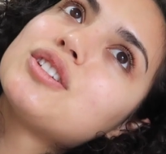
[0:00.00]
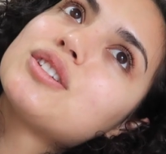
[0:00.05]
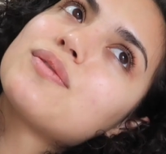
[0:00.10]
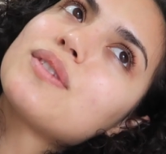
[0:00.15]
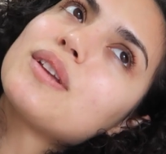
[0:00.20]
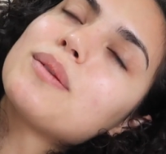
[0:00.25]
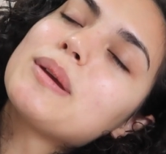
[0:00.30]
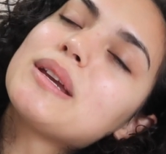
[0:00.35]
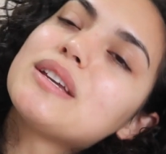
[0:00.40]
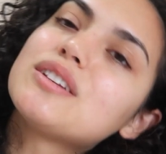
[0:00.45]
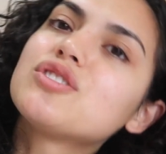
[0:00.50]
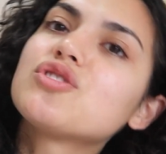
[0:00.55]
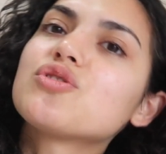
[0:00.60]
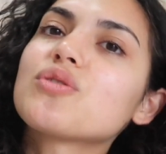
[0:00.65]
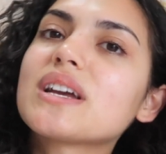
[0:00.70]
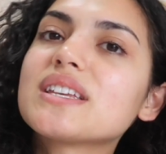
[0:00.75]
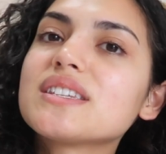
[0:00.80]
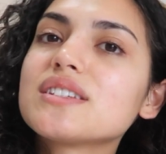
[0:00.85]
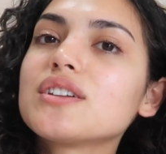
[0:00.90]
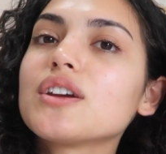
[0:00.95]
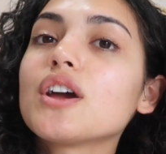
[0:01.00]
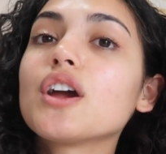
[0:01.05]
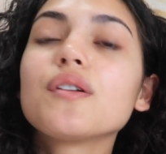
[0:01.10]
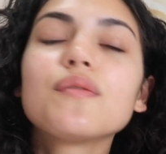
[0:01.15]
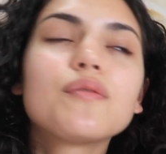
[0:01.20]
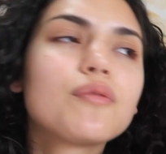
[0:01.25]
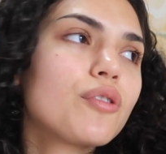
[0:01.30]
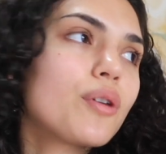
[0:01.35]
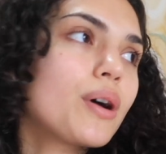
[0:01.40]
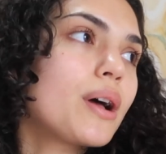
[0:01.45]
Just feeling stressed,
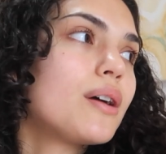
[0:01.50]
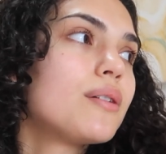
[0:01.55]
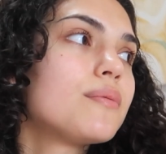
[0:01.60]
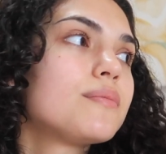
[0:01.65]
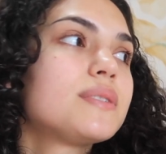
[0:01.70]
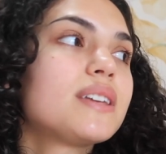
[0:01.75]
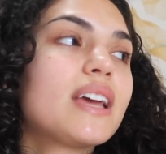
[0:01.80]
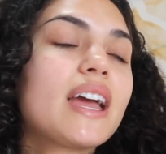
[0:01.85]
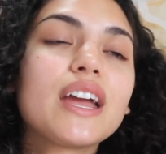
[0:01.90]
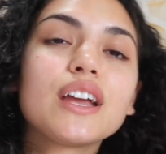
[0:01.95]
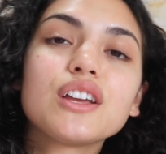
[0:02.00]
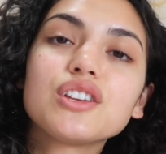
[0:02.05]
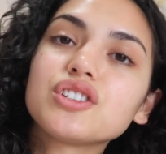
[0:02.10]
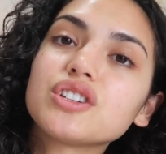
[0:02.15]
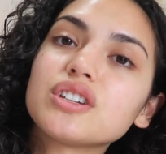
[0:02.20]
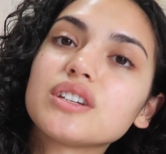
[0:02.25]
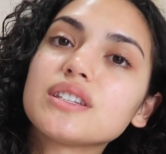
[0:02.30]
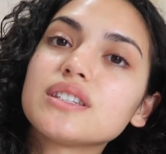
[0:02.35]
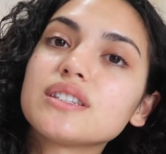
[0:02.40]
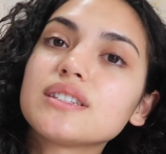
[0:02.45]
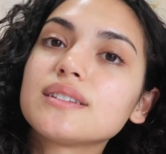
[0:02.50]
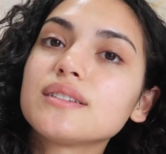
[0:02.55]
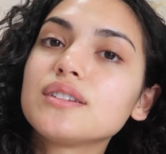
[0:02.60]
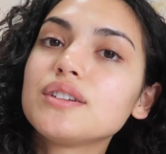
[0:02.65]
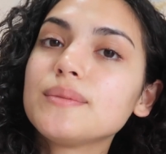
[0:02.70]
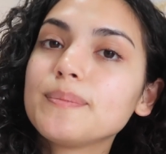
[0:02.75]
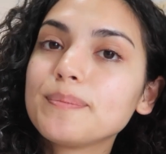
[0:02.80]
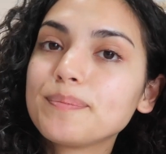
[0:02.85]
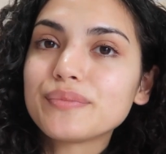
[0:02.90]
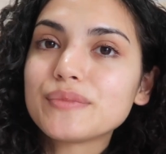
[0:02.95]
overwhelmed, anxious.
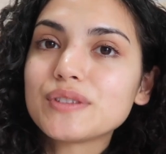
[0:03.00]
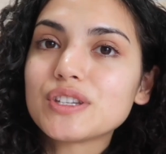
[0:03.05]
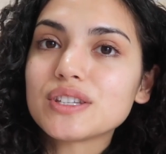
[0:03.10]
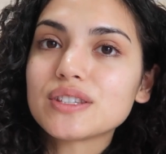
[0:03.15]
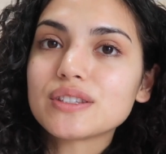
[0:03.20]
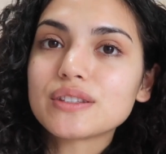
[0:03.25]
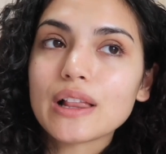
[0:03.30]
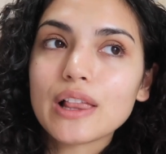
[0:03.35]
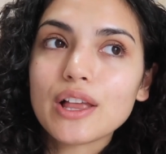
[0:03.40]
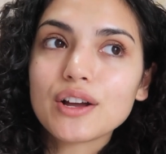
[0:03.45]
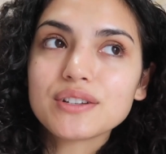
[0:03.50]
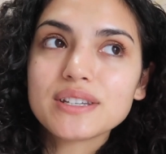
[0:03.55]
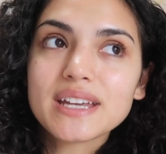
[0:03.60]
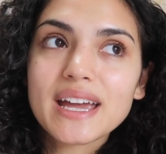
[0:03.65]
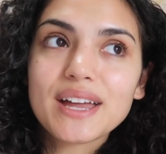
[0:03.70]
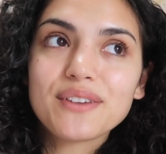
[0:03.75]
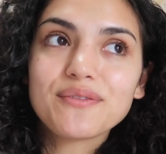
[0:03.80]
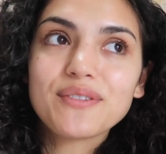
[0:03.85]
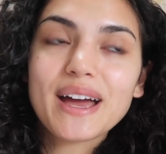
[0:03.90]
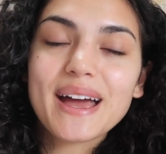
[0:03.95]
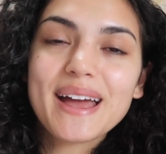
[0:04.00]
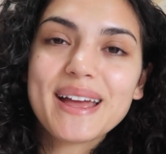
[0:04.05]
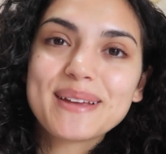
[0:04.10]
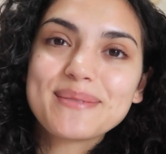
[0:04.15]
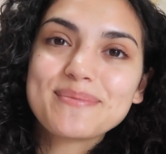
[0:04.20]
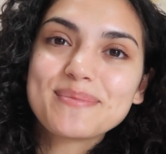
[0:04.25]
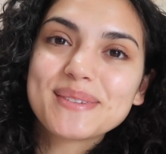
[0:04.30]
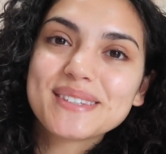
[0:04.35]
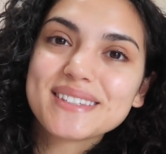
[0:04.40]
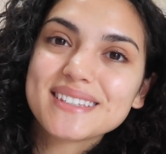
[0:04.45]
Just the lockdown
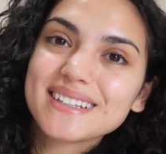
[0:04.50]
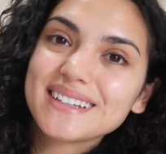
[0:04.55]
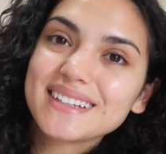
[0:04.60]
vibes.